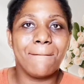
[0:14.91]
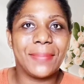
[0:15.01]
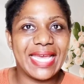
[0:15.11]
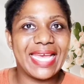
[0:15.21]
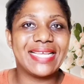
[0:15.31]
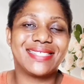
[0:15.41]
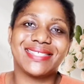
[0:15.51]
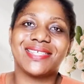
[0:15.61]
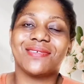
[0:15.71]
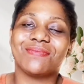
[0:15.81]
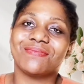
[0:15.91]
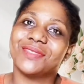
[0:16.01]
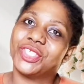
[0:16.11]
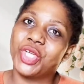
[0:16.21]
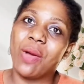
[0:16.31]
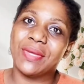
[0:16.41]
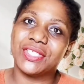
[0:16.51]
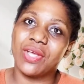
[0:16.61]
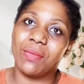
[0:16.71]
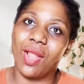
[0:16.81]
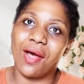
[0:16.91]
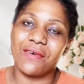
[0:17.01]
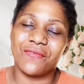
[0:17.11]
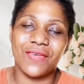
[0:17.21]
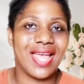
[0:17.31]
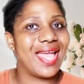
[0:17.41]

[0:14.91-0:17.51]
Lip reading: please show me some love